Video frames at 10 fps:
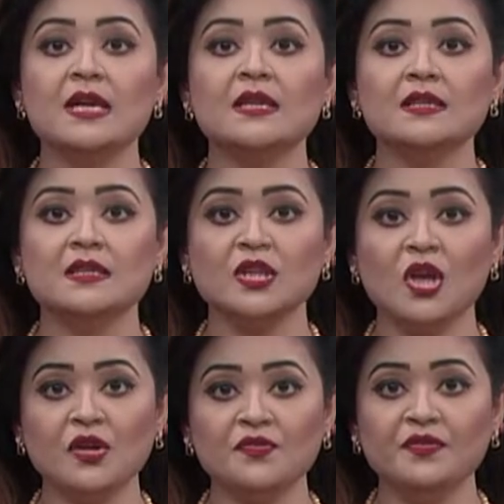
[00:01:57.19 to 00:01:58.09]
is
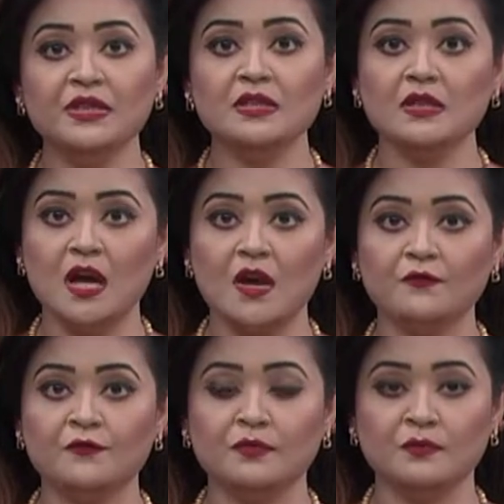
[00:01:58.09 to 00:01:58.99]
not fit
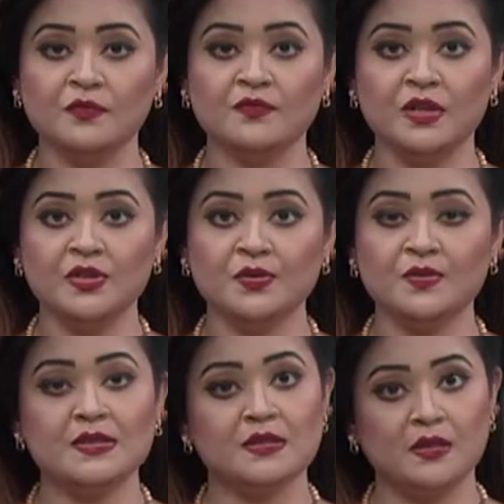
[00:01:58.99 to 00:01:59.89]
enough to move her to
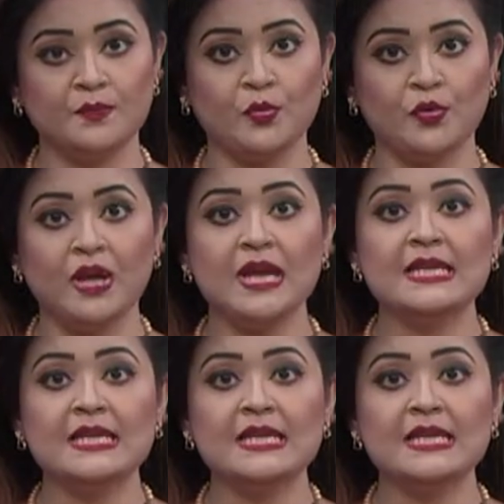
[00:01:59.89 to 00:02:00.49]
Singapore,